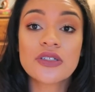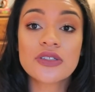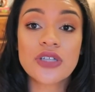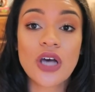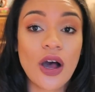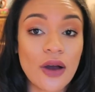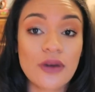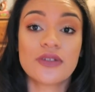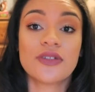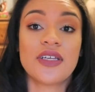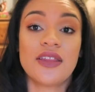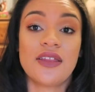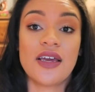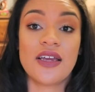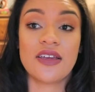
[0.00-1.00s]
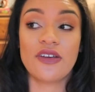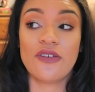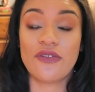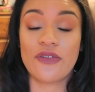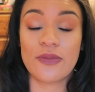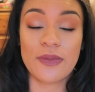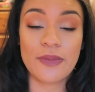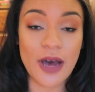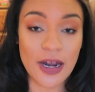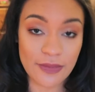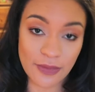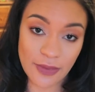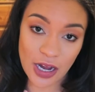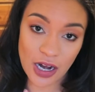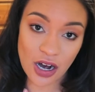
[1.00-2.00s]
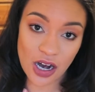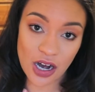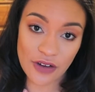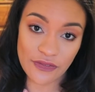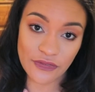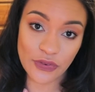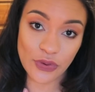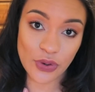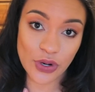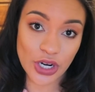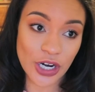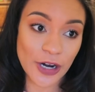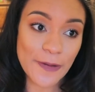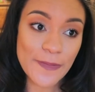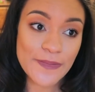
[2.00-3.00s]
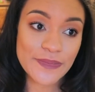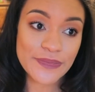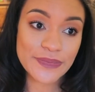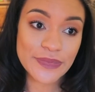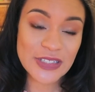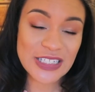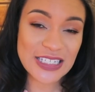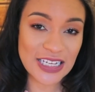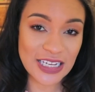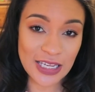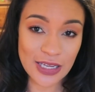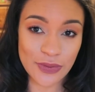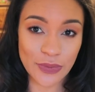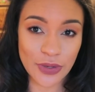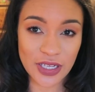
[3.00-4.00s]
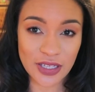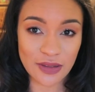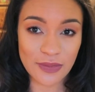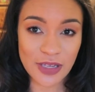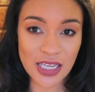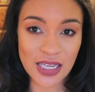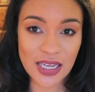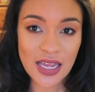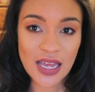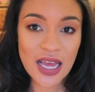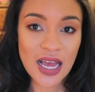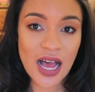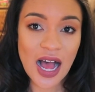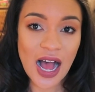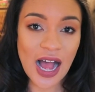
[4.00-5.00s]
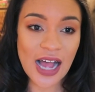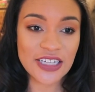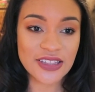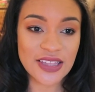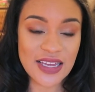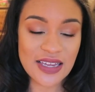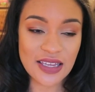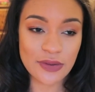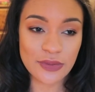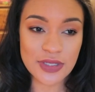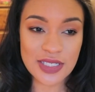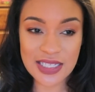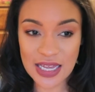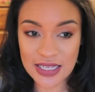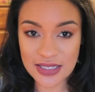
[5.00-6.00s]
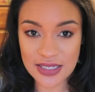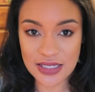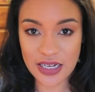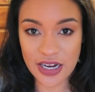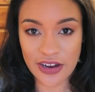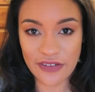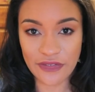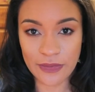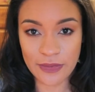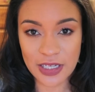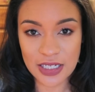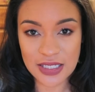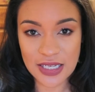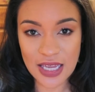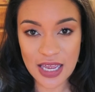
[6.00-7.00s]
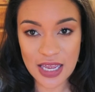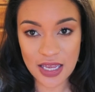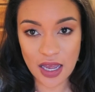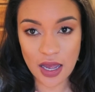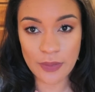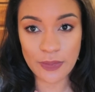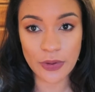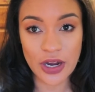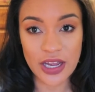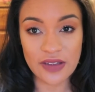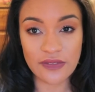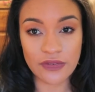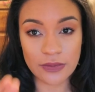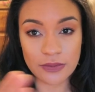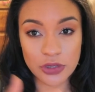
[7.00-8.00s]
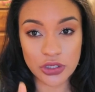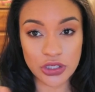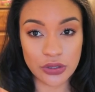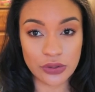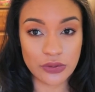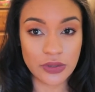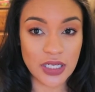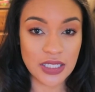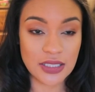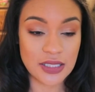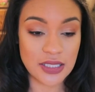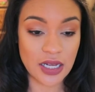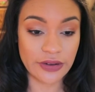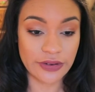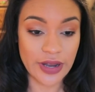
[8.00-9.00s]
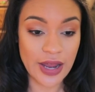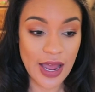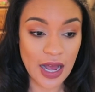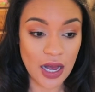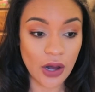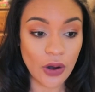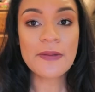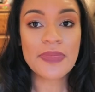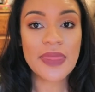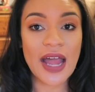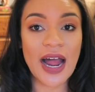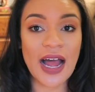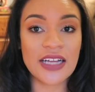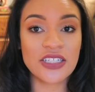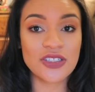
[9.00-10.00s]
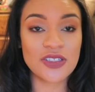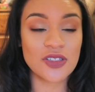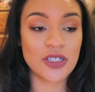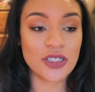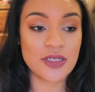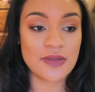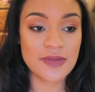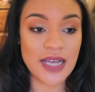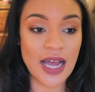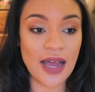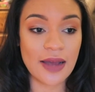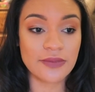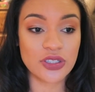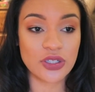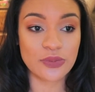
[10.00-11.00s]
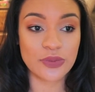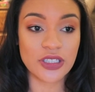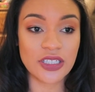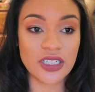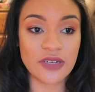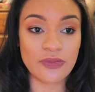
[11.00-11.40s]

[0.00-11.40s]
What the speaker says: totally thank you from the bottom of my heart for sticking with me. I think it was necessary for me to take a break from June until now. I just took some time to really